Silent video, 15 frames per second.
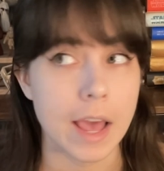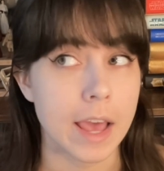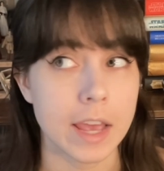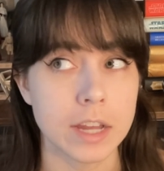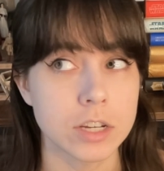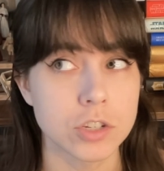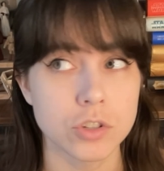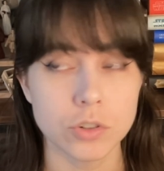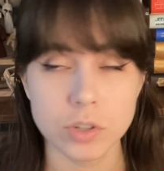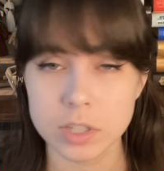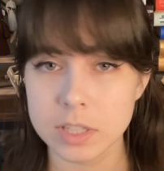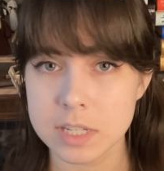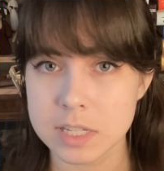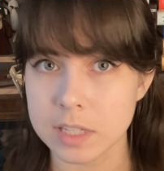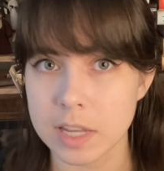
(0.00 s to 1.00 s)
And during
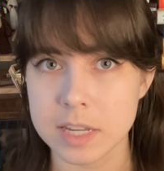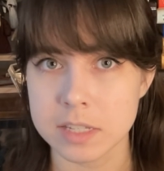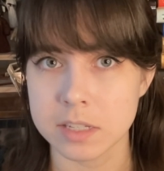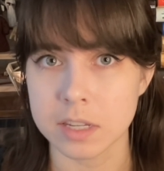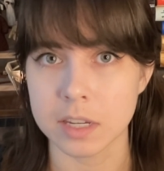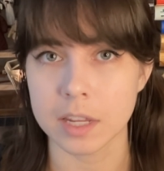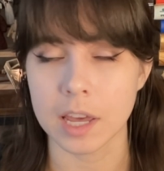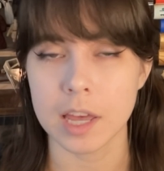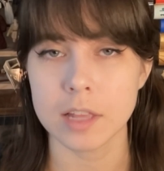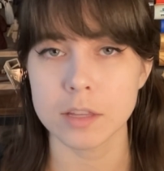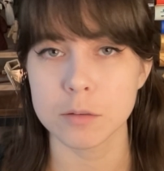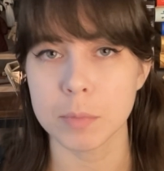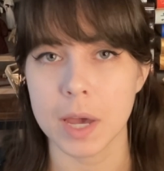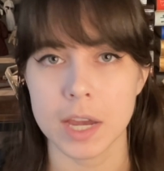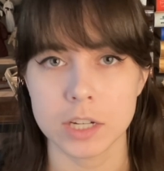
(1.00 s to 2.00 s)
this lesson,
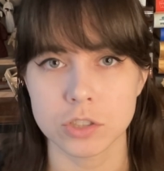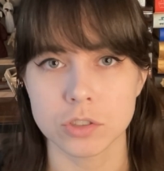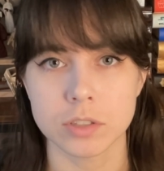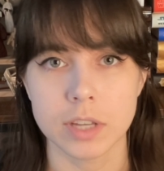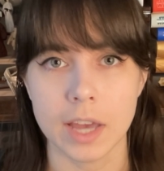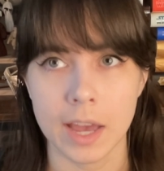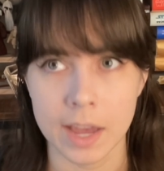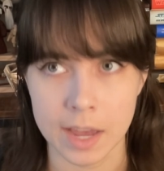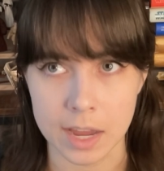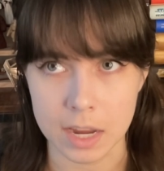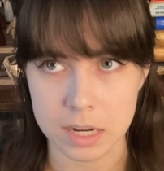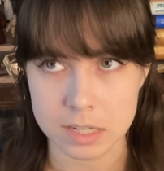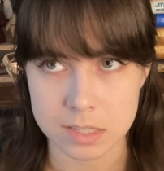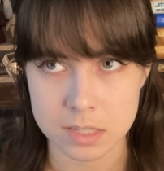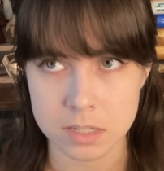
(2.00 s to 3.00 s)
Caleb actually
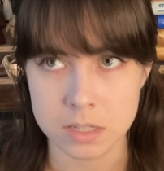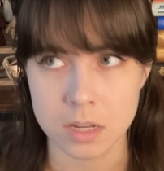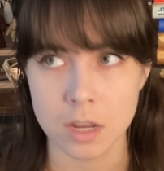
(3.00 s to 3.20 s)
asks,